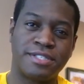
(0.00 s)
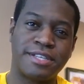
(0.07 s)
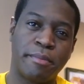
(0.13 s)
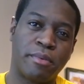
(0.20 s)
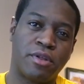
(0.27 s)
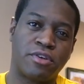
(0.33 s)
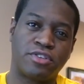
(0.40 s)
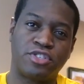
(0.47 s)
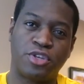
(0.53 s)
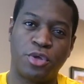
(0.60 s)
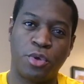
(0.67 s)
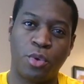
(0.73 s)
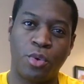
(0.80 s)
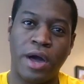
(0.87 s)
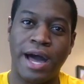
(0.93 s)
similar
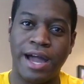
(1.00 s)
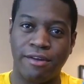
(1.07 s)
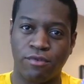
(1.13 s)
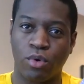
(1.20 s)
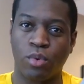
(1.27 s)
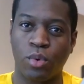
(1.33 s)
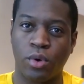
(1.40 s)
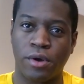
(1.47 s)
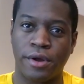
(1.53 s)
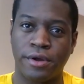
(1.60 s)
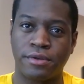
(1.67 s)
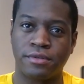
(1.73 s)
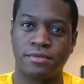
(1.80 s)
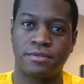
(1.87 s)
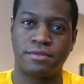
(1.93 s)
to Hyrule
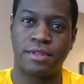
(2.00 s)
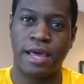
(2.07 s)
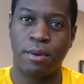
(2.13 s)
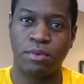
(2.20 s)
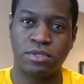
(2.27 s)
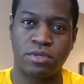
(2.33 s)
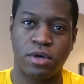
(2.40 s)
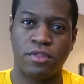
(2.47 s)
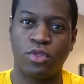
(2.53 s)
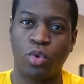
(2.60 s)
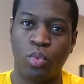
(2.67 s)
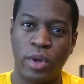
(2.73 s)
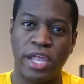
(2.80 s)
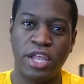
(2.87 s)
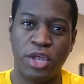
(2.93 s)
Warriors that was on the
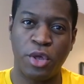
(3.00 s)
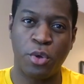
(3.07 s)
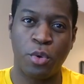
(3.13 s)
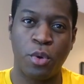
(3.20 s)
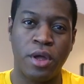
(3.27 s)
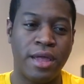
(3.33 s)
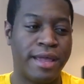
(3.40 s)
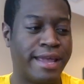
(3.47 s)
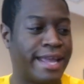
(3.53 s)
Wii U.